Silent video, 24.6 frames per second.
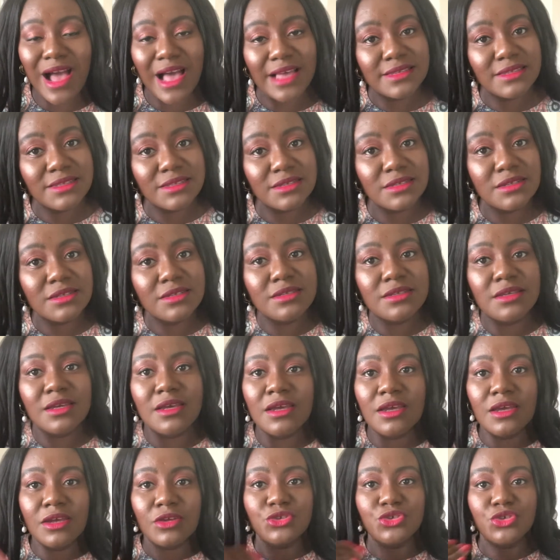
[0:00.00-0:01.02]
acids,
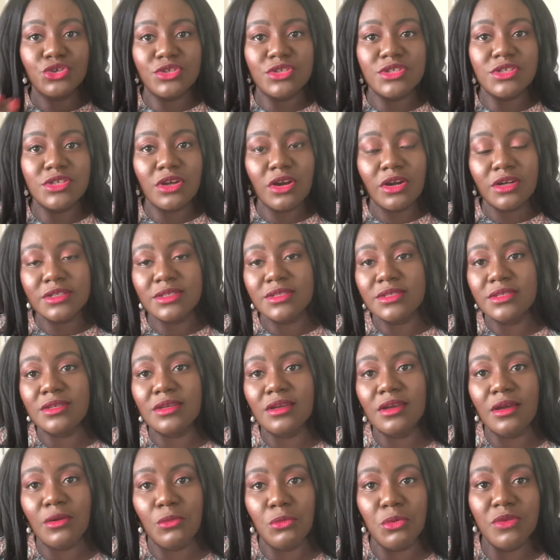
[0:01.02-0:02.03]
just start
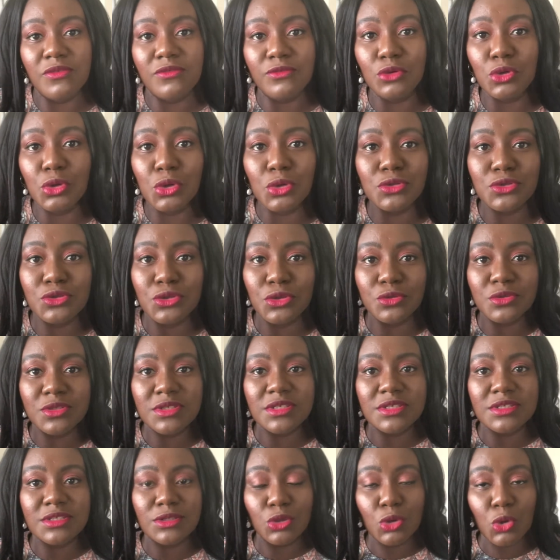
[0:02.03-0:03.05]
with low
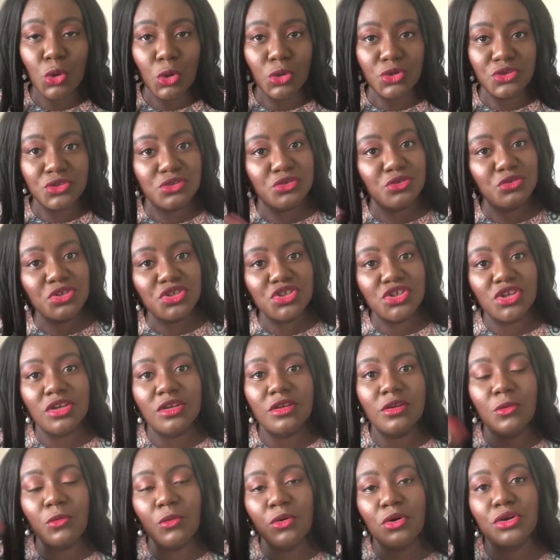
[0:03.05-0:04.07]
doses, low concentration,
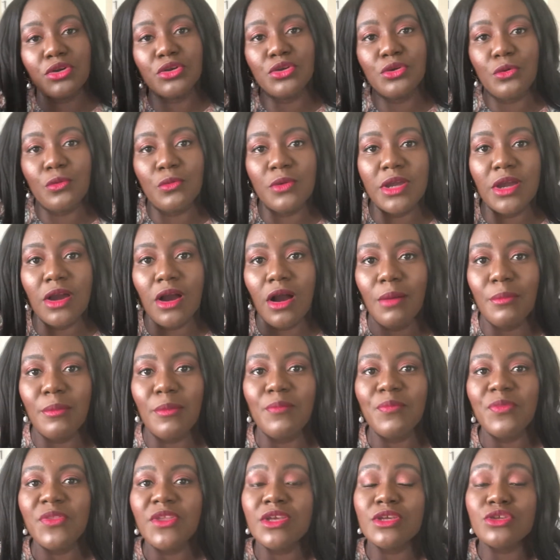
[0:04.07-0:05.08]
and work your way up.
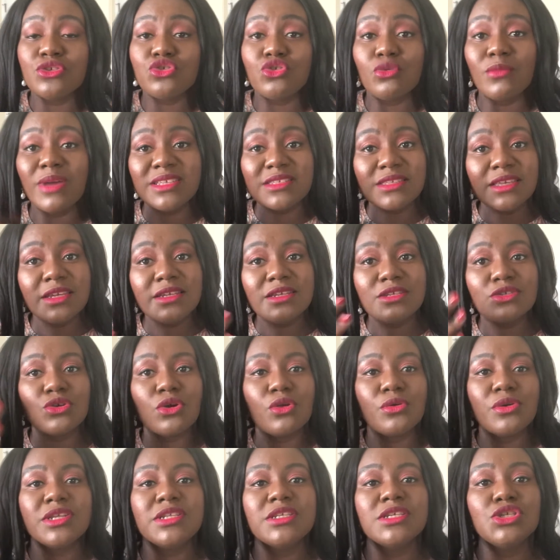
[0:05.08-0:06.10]
So my skin is
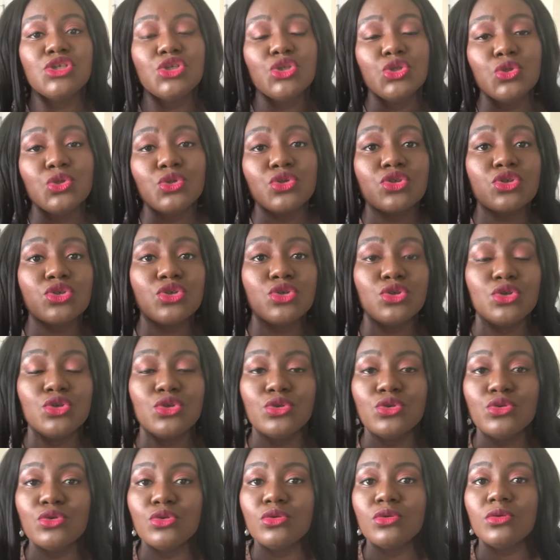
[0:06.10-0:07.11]
already used
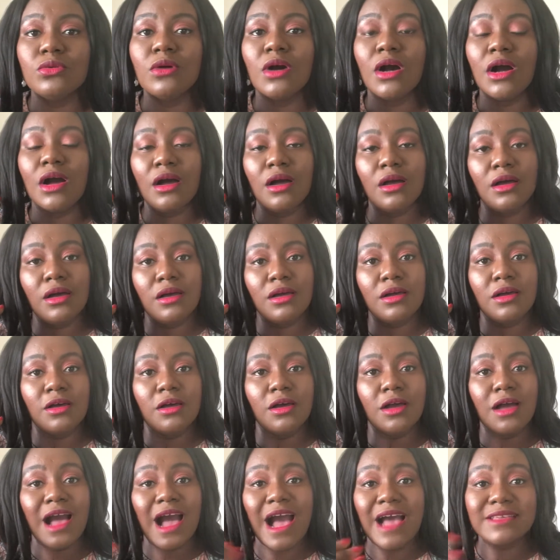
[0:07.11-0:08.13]
to
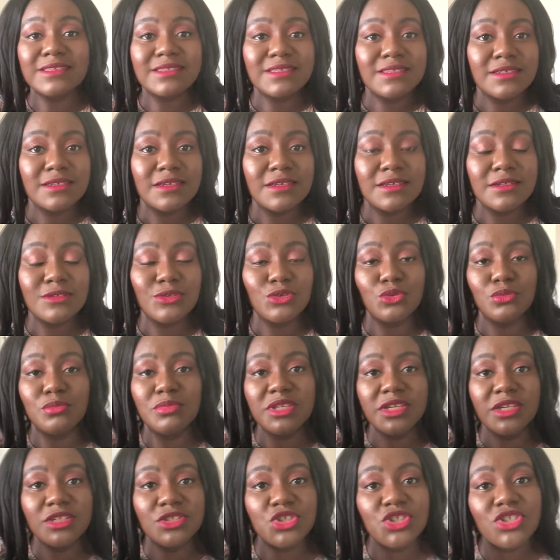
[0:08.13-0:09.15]
acid, to
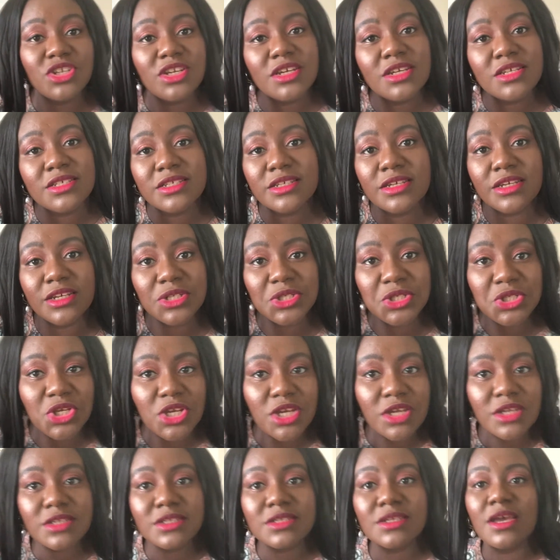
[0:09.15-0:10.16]
BHAs,
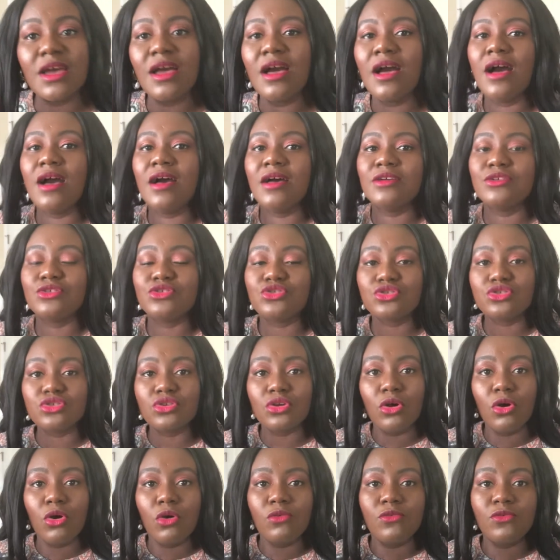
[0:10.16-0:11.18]
AHAs.
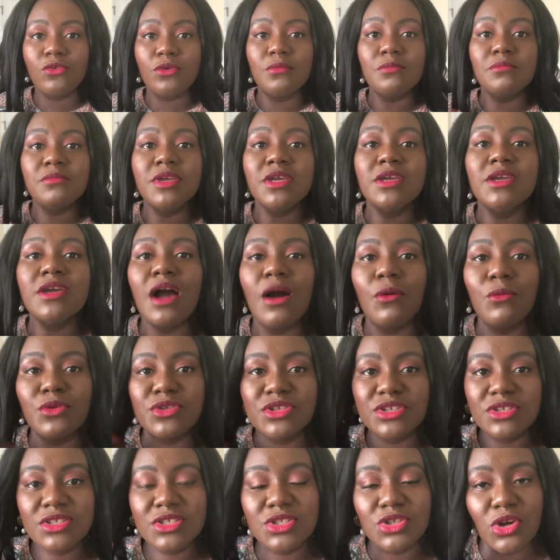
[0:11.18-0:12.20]
So for me, I
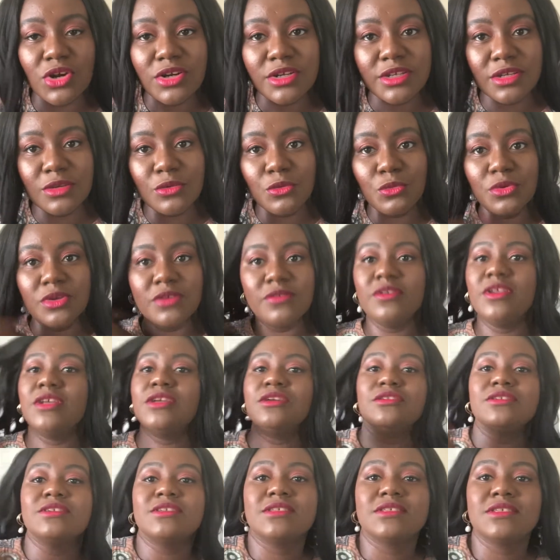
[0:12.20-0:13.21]
wasn't starting with like
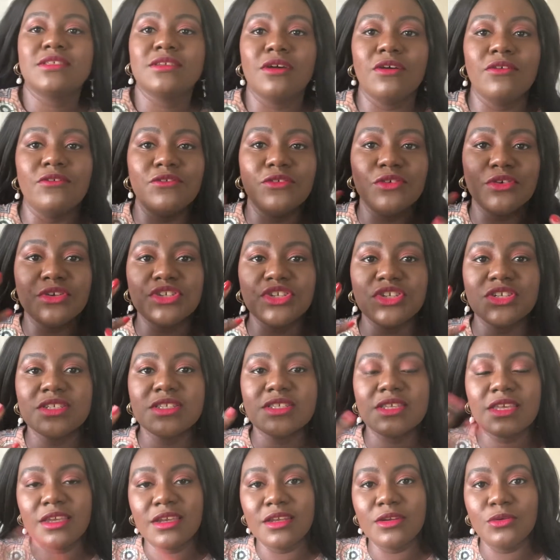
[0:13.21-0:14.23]
a virgin
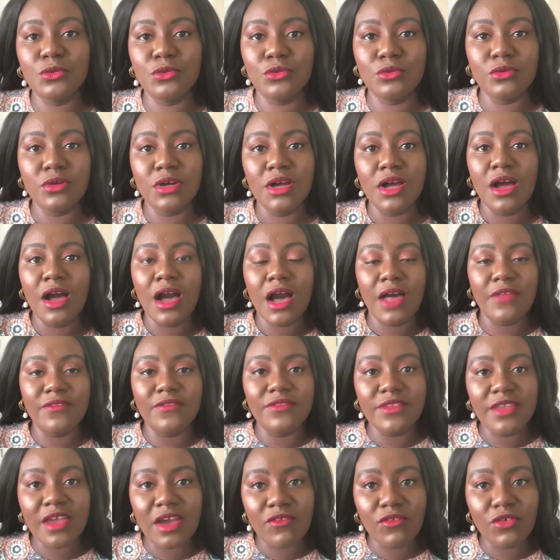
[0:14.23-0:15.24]
skin who had
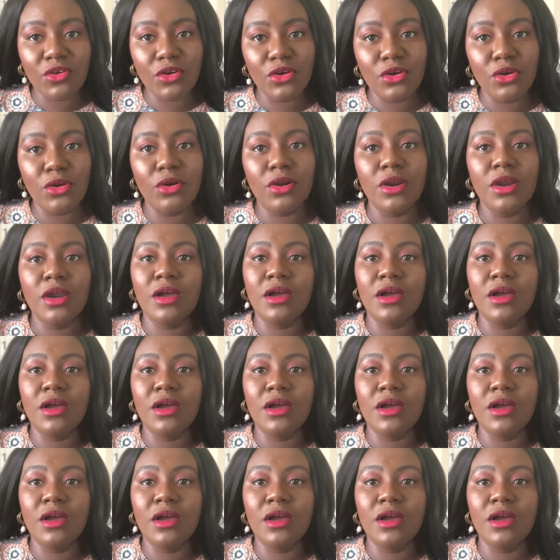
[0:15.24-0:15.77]
never